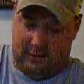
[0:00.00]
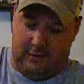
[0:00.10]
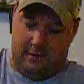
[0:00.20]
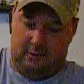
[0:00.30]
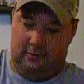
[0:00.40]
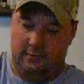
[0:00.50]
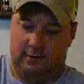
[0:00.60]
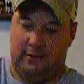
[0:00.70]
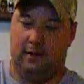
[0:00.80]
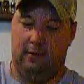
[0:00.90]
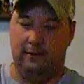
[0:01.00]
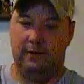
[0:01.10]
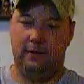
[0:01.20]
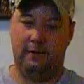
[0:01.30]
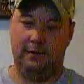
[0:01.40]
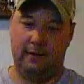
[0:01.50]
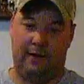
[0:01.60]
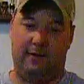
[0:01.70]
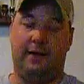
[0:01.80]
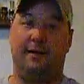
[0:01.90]
you know. So
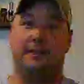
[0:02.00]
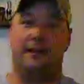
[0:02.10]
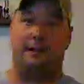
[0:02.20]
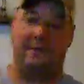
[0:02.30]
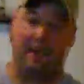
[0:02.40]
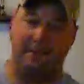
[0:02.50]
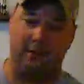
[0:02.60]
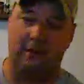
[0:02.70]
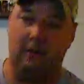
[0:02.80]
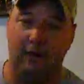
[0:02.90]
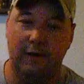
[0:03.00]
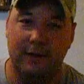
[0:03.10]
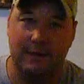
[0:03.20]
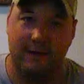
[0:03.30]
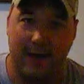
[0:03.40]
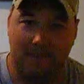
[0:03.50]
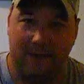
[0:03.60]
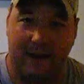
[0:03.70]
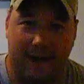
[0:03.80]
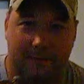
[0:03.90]
I've got these snap caps. Look,
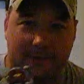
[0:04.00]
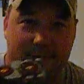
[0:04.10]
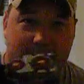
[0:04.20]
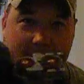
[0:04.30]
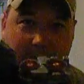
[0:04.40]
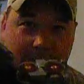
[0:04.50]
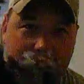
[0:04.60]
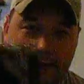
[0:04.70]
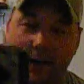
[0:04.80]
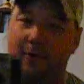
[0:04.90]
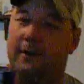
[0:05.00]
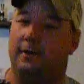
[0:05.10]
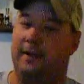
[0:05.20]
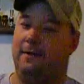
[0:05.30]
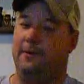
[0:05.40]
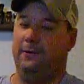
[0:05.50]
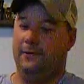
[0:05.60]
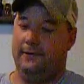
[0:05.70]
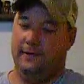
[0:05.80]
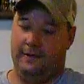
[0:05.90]
snap caps. It's not a real ammo.